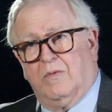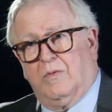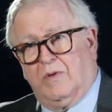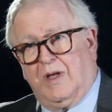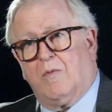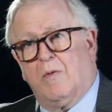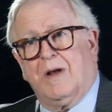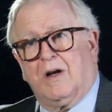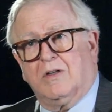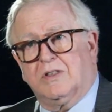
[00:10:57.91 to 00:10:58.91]
that will
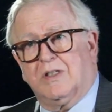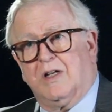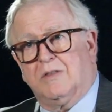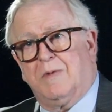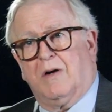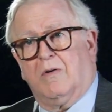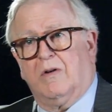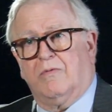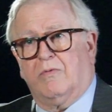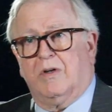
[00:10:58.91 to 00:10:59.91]
make our societies better
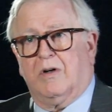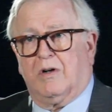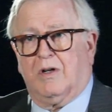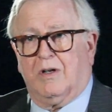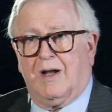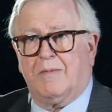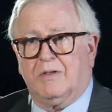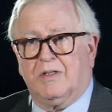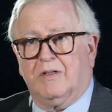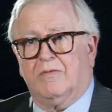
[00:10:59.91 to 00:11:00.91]
if we are
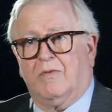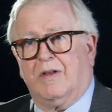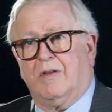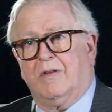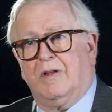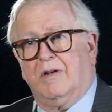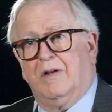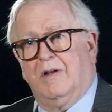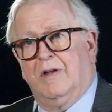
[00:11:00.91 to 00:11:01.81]
collaborative rather than